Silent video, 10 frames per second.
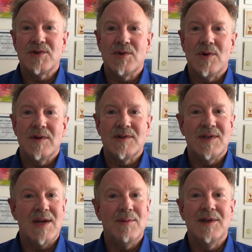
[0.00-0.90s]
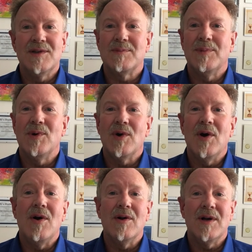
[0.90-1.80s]
shorts, they will explore
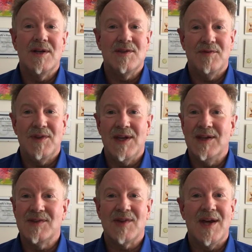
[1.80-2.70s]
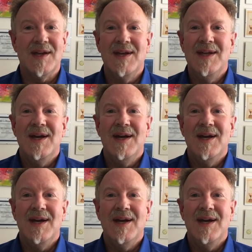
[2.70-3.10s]
all kinds of things like